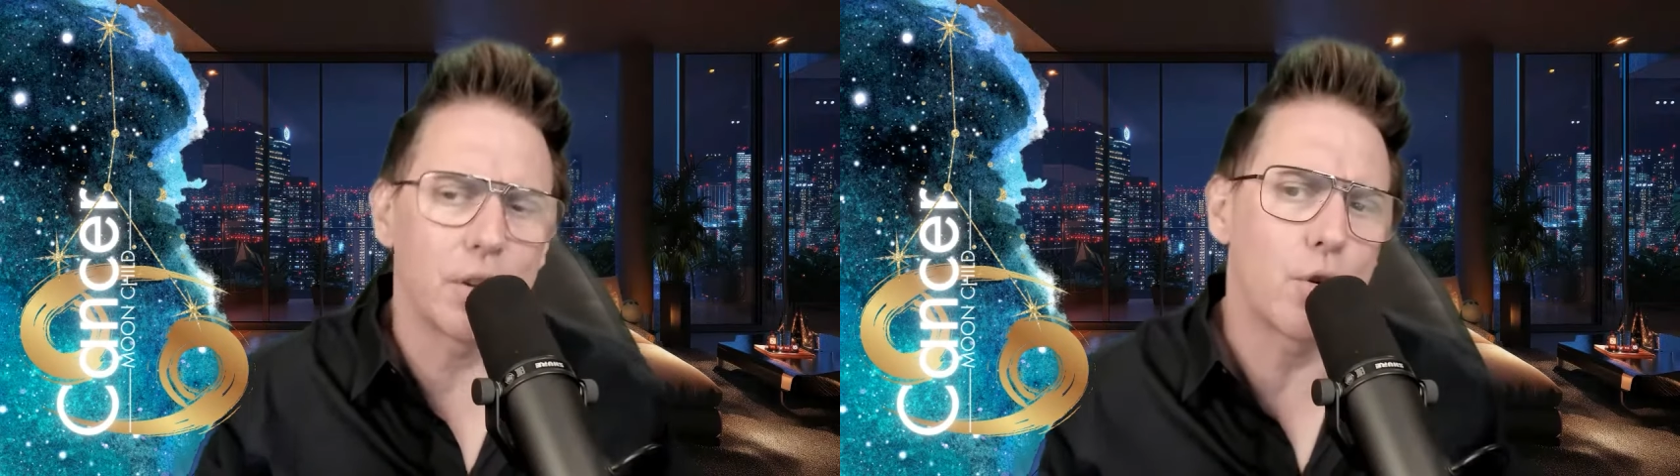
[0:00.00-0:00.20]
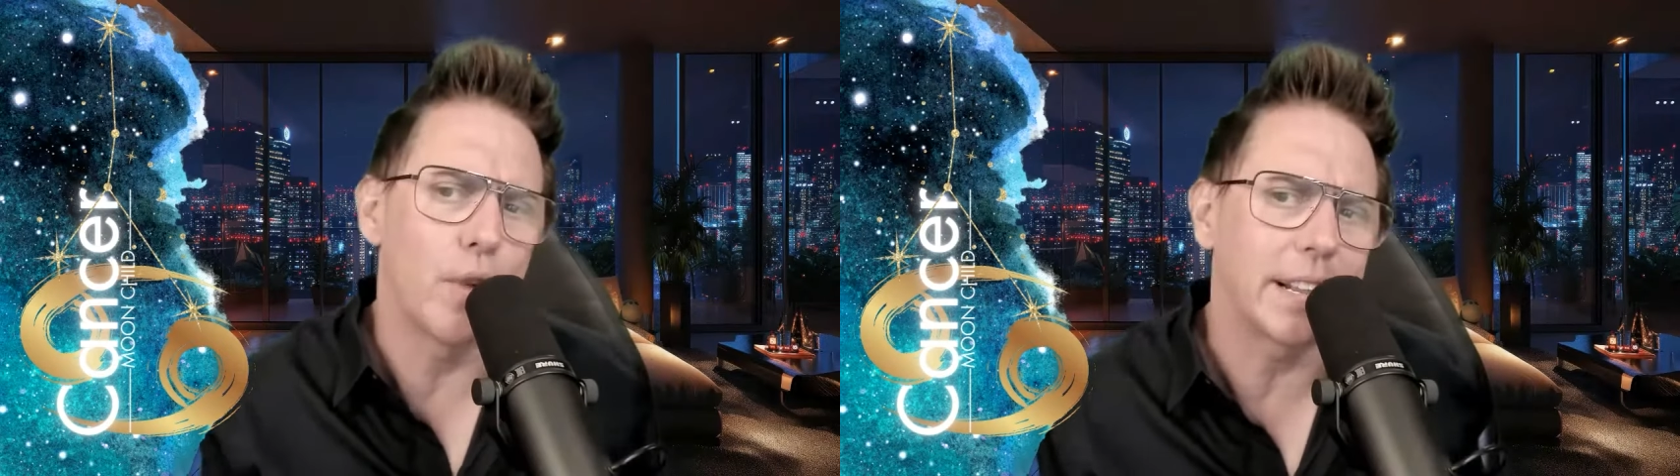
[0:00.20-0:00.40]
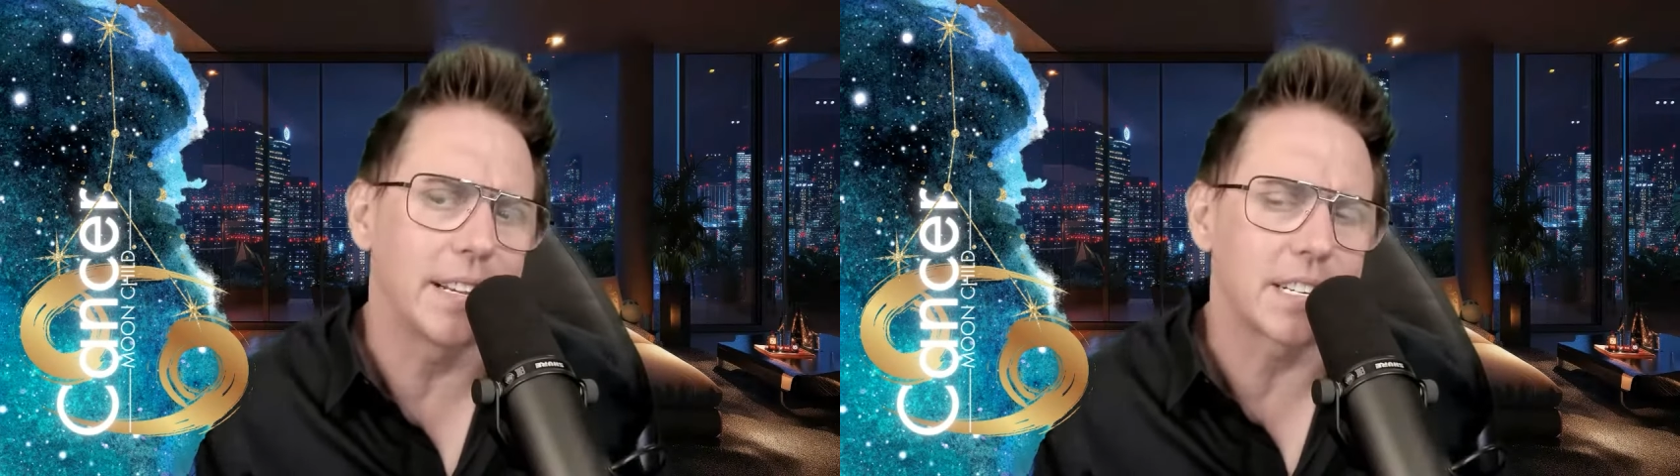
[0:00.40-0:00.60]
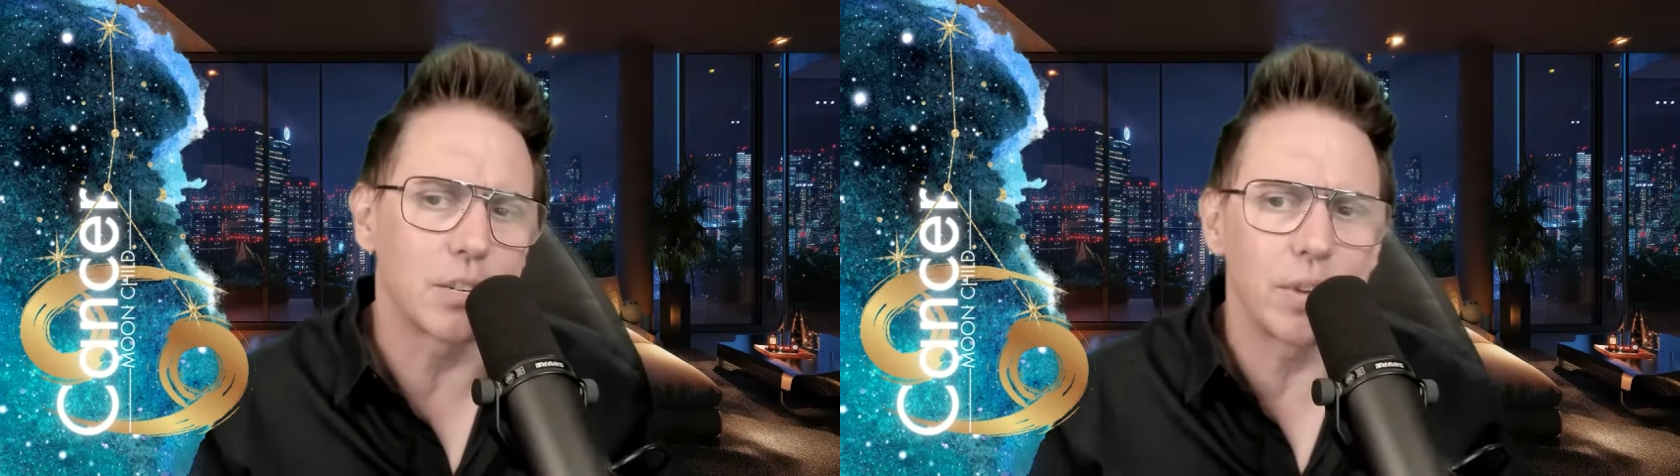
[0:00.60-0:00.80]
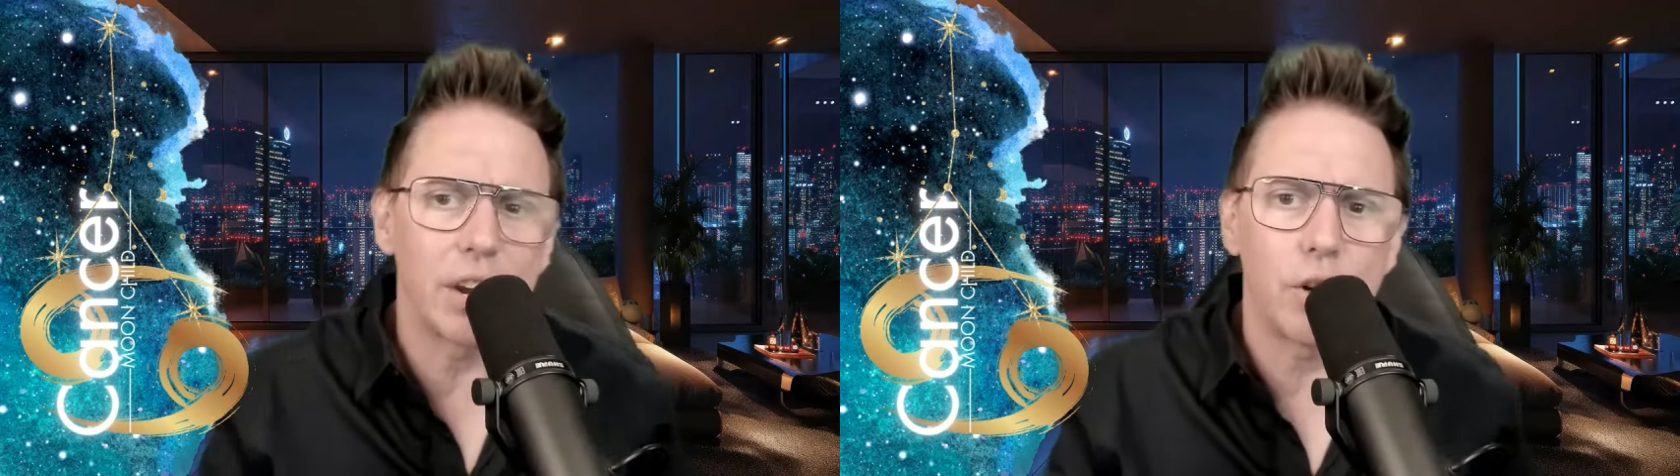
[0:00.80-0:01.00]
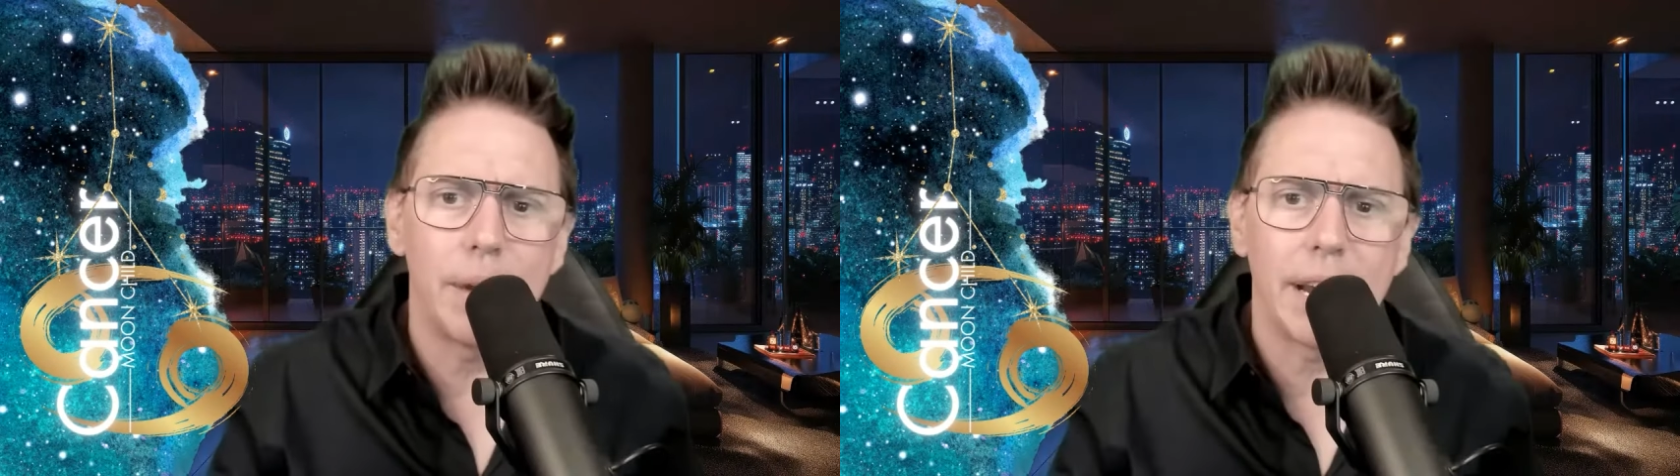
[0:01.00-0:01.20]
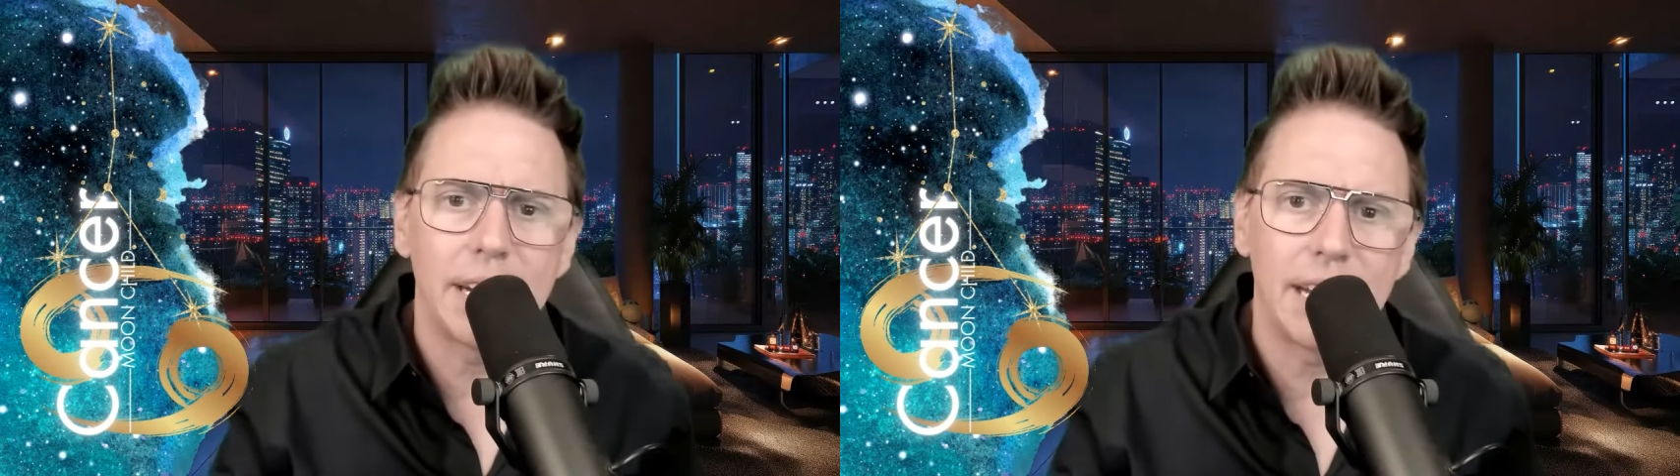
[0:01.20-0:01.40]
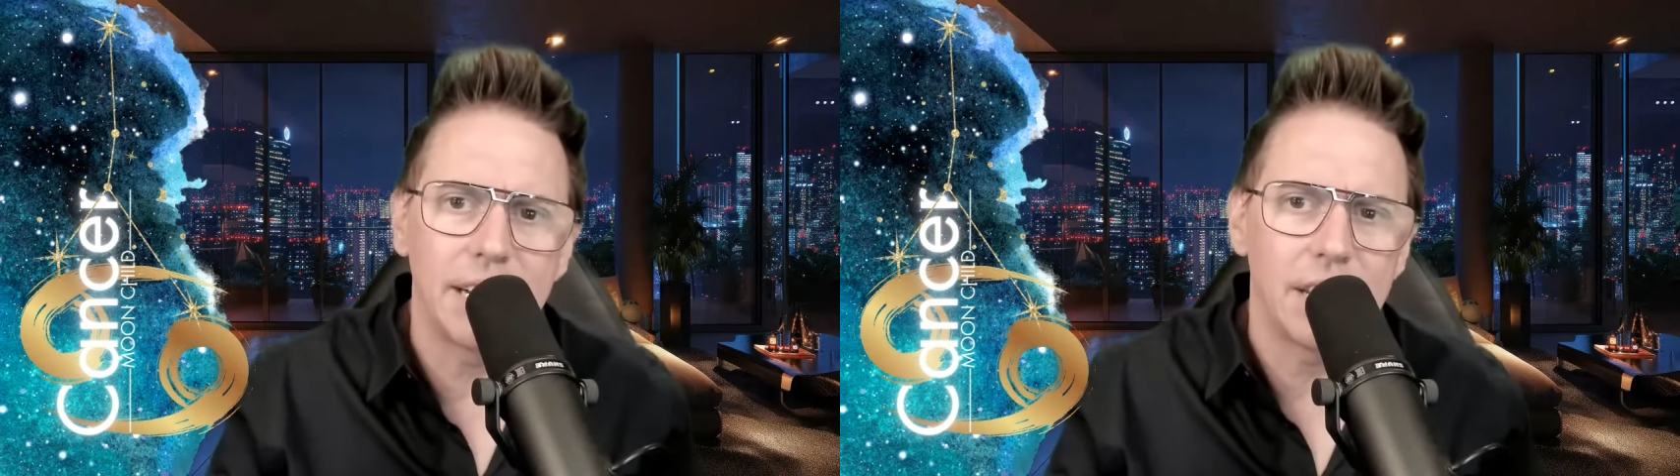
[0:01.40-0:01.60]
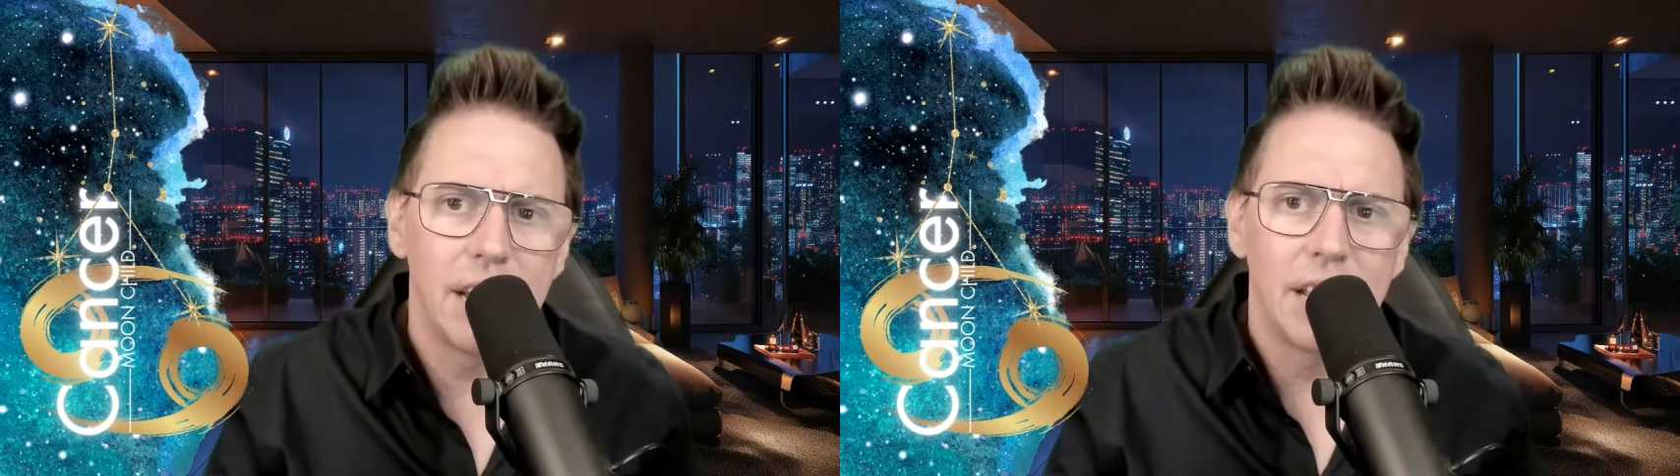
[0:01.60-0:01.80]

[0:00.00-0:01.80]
correct this because we can't go back and edit.